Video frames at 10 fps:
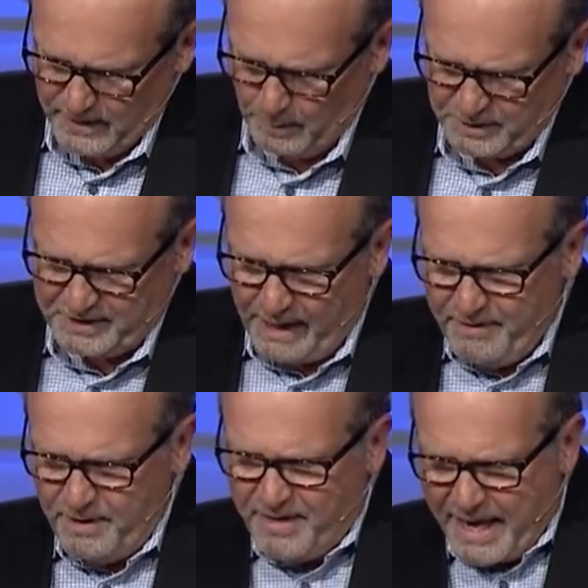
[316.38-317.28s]
Number
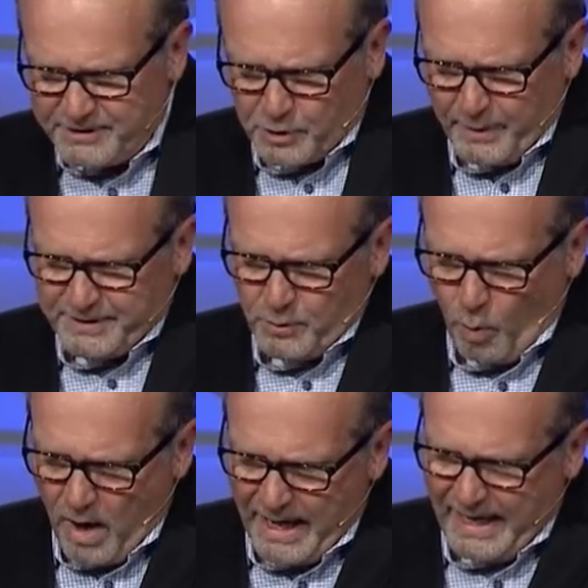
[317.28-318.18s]
seven, that is the
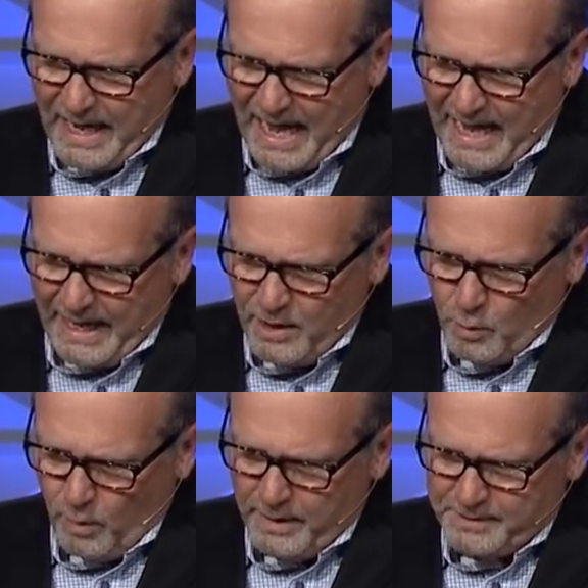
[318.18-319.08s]
reason why I
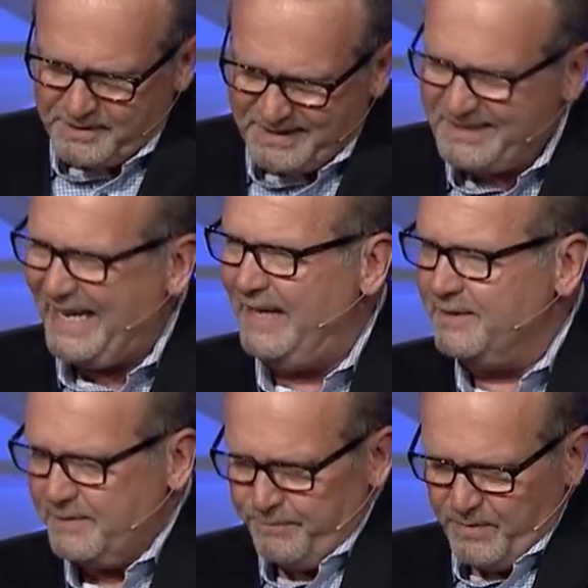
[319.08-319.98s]
was
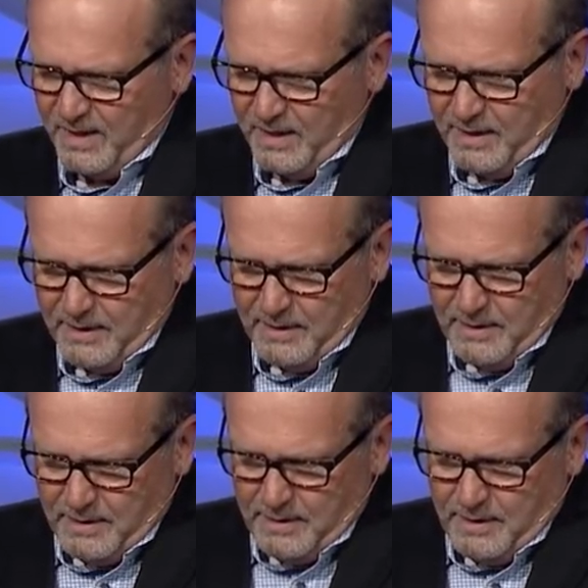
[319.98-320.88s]
sent.
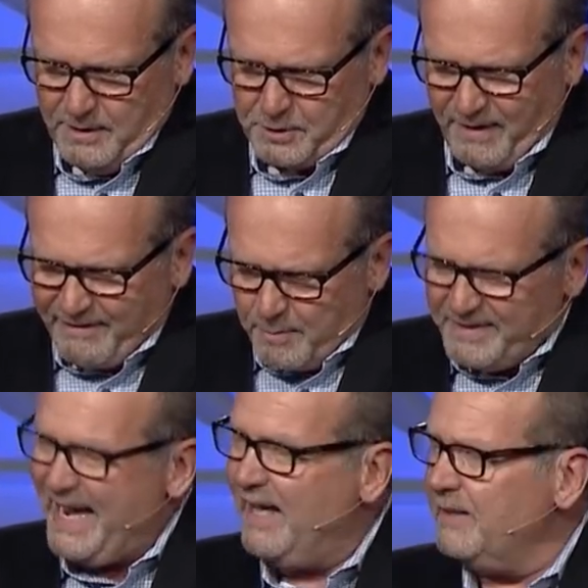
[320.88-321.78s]
Survival
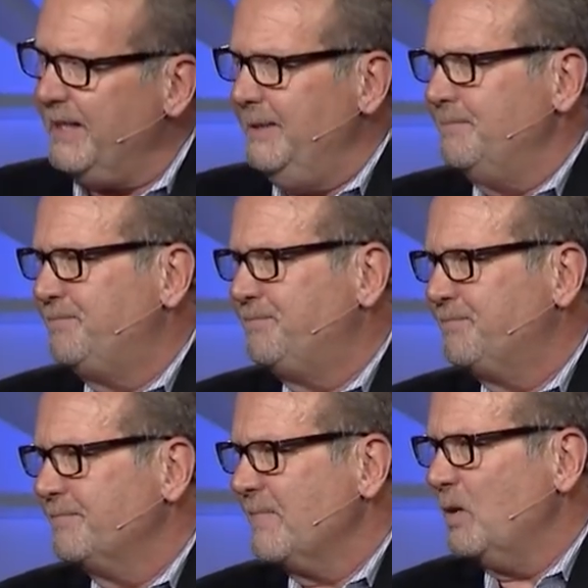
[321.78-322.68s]
mentality
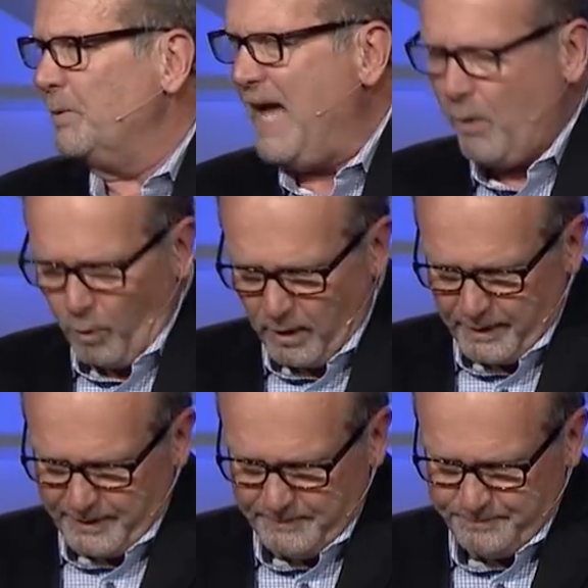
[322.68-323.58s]
will not
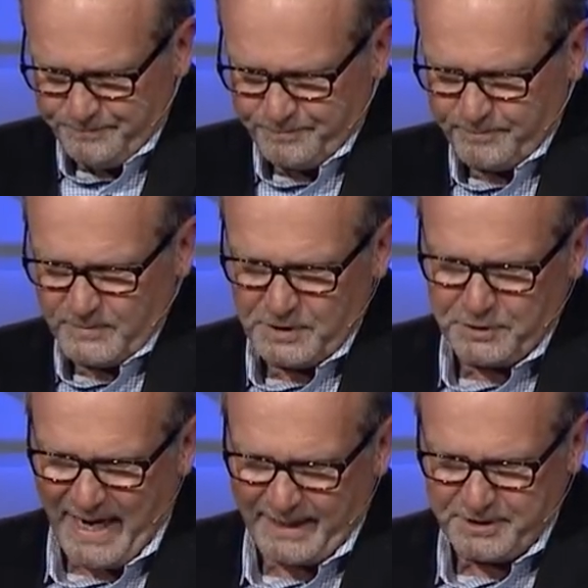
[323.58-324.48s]
work
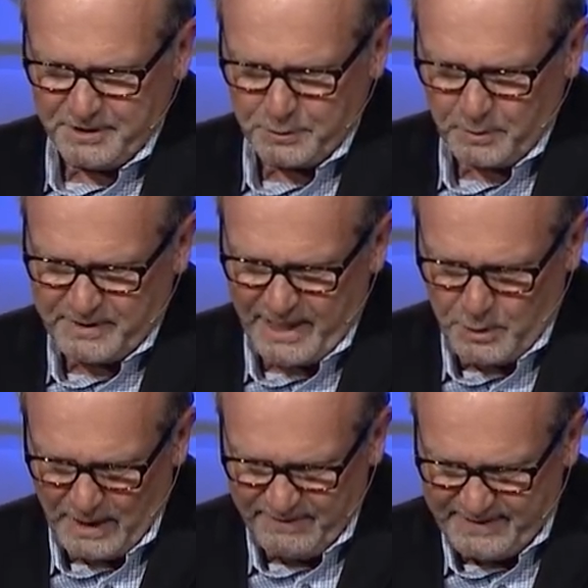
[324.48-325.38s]
Distractions will
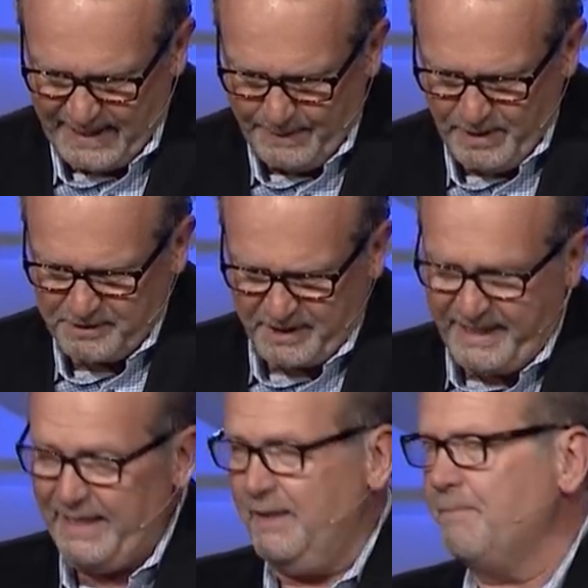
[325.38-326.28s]
take you every time. Here's a
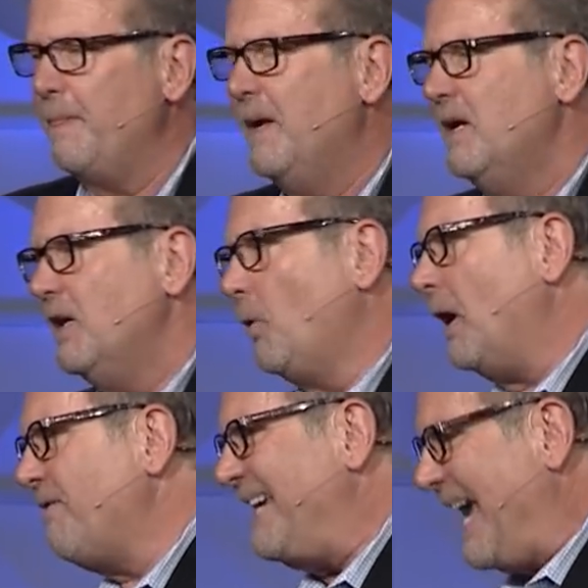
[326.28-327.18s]
key
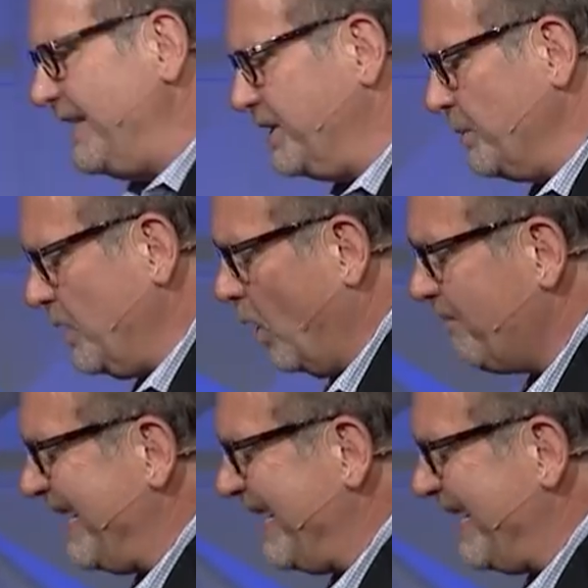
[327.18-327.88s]
going on vacation, when you go on